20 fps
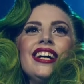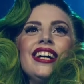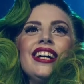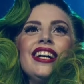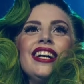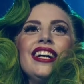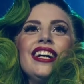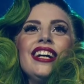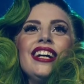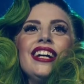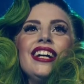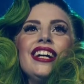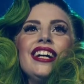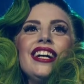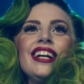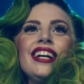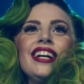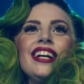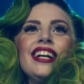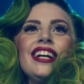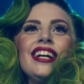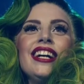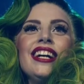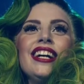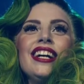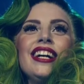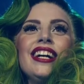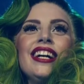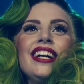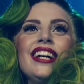The
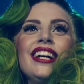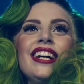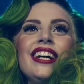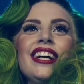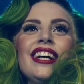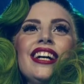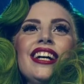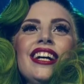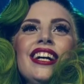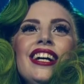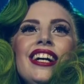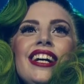costumes were like